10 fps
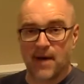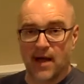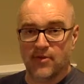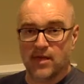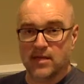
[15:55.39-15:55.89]
by
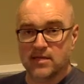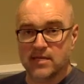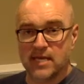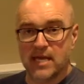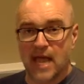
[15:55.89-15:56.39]
the
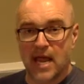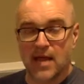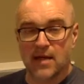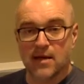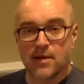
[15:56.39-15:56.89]

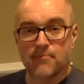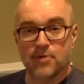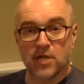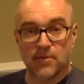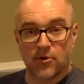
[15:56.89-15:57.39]
DNA
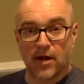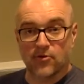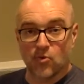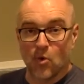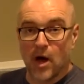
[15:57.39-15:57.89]

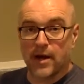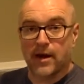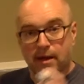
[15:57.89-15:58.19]
polymerase 1